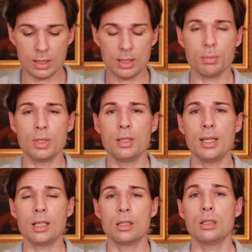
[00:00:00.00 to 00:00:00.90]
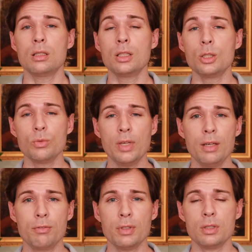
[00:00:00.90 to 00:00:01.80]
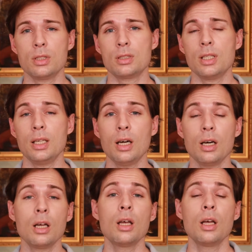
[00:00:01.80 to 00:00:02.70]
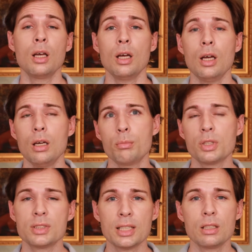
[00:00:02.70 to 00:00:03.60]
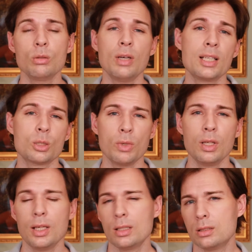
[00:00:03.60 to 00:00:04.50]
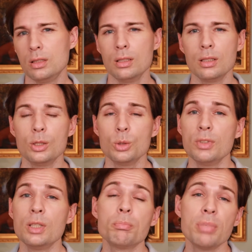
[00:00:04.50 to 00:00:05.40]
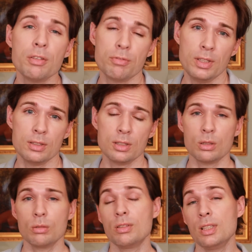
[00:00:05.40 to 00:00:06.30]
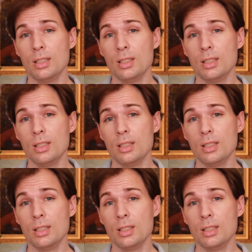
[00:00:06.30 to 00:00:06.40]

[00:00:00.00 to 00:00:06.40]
simply that the UVA filters, they are protecting you as well as the UVB filter, so the